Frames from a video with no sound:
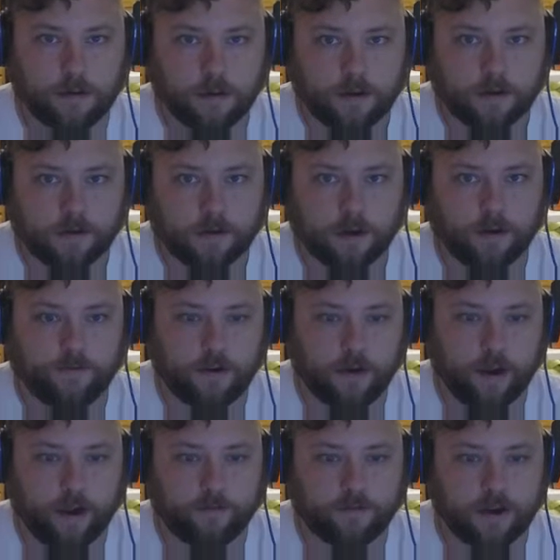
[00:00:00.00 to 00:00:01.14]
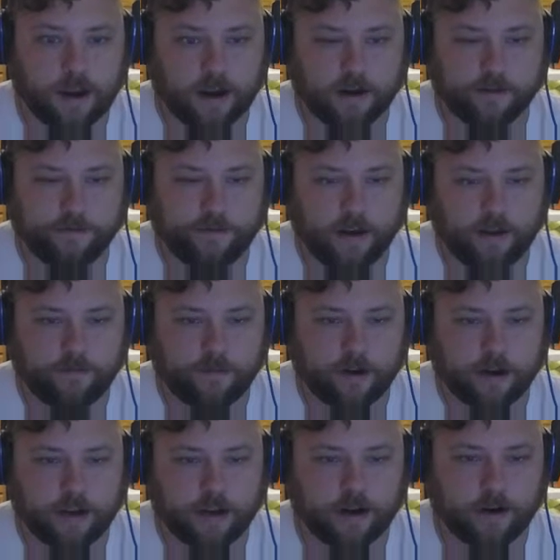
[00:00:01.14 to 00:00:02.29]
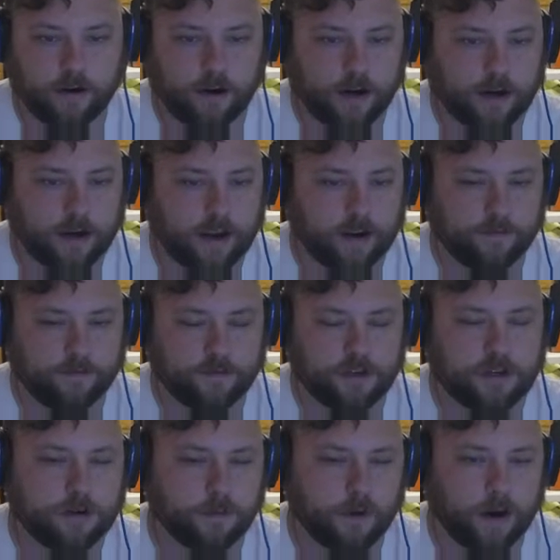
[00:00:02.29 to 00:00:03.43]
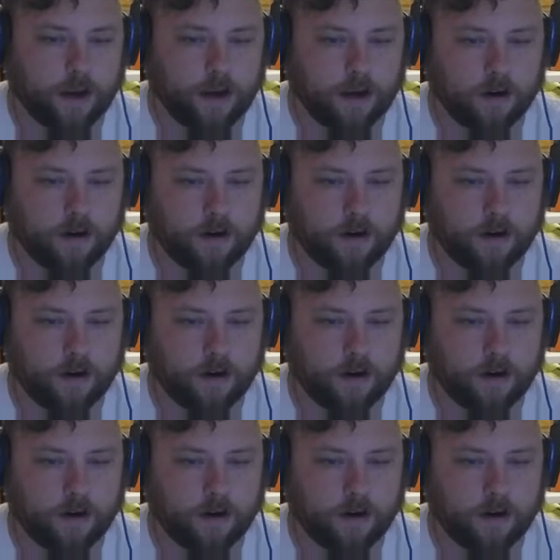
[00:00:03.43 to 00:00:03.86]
So if you have negative 5 right here and negative 2 right here,